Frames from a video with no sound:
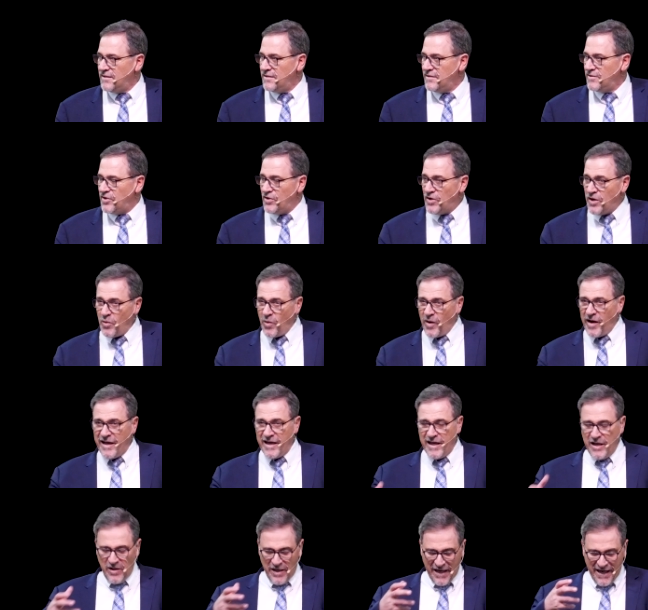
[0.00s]
You know why
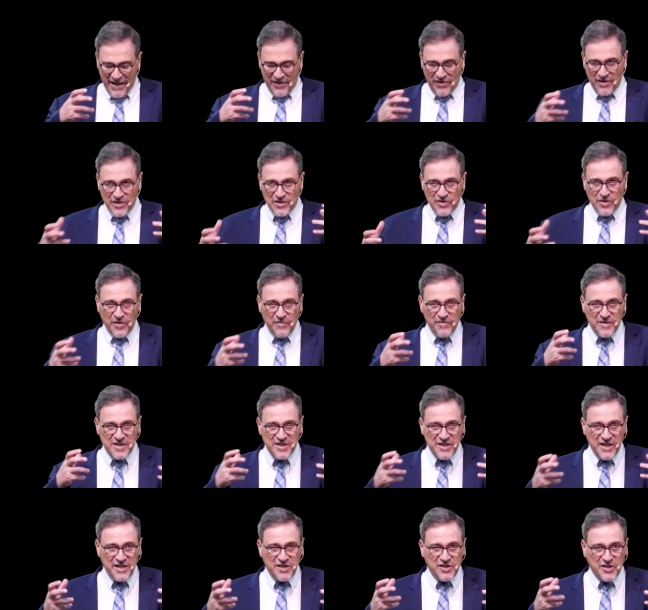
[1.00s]
he had this
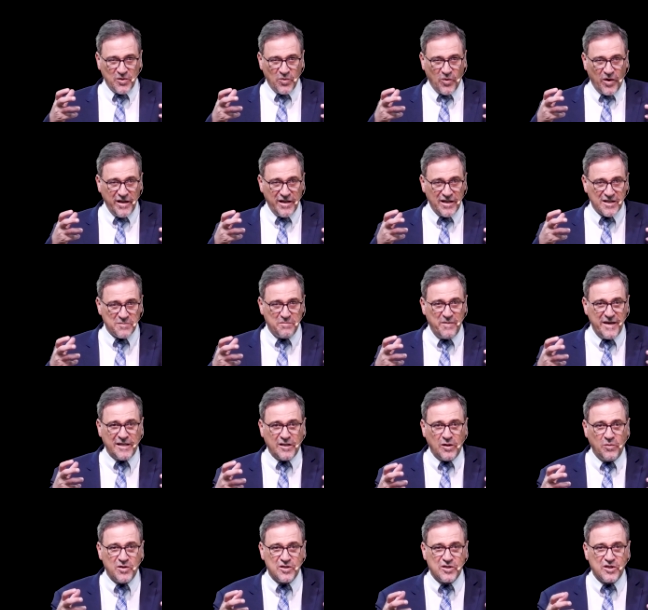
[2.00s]
conversation, why this
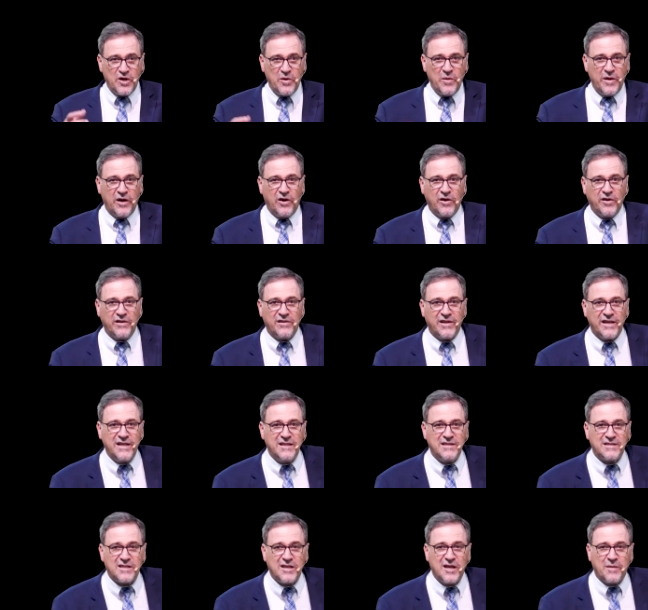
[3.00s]
battle was going on in the
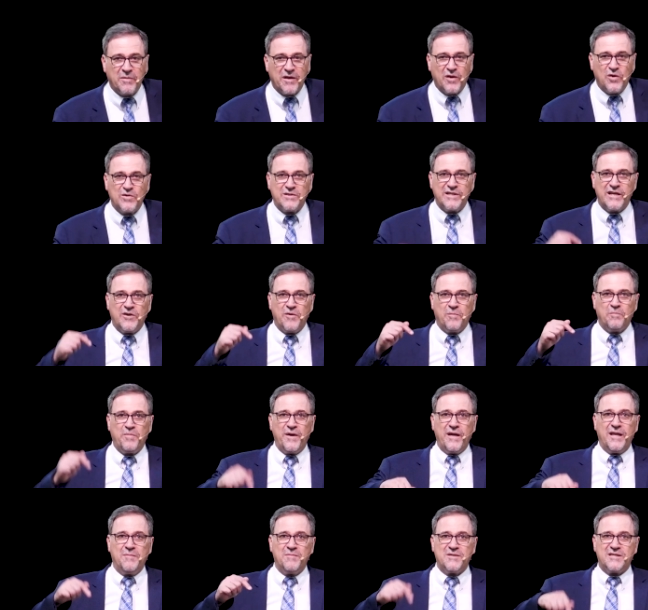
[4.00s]
inside? Because he
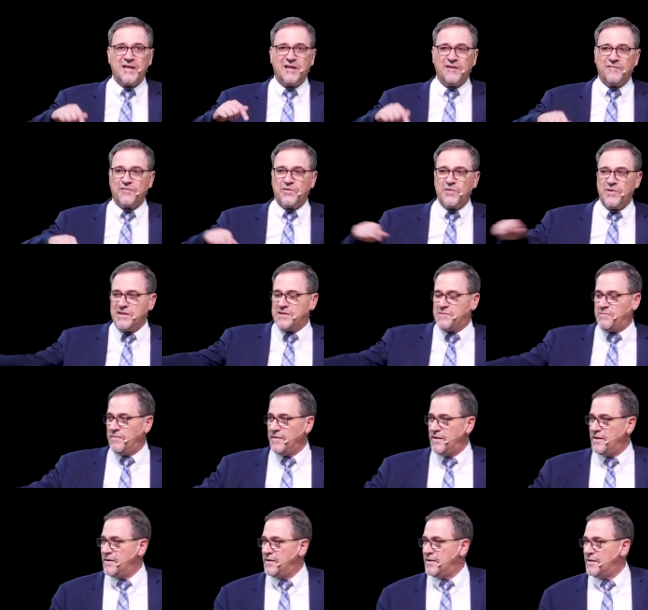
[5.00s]
compared himself to his,
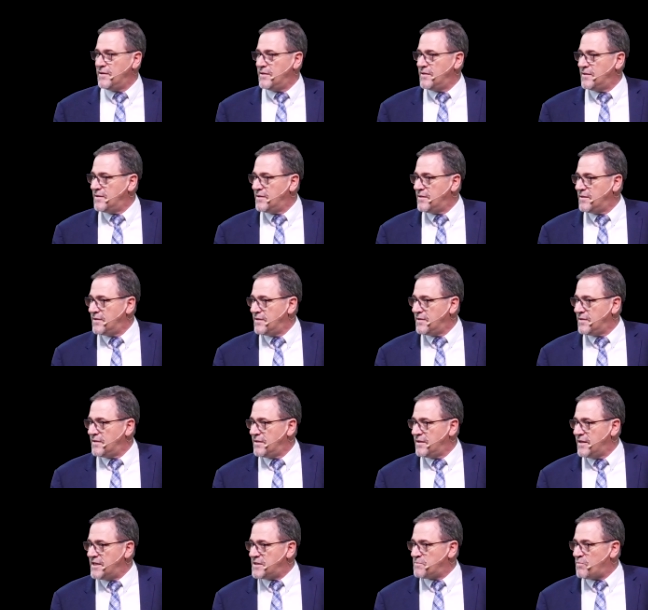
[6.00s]

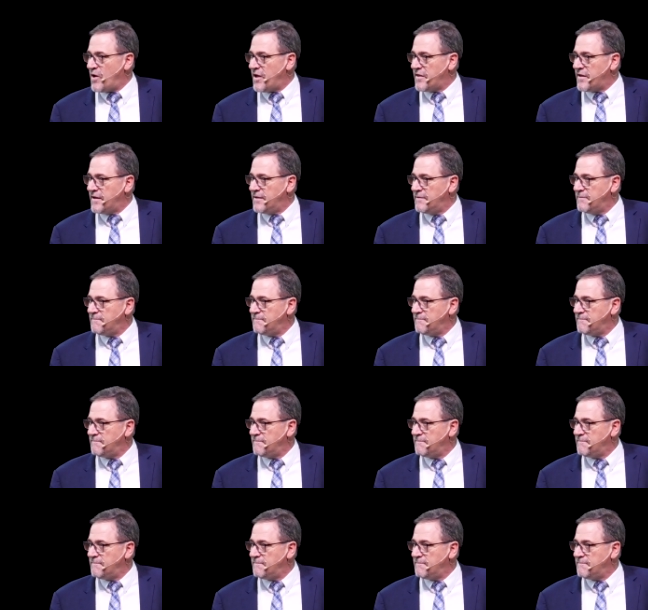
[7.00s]
his brother.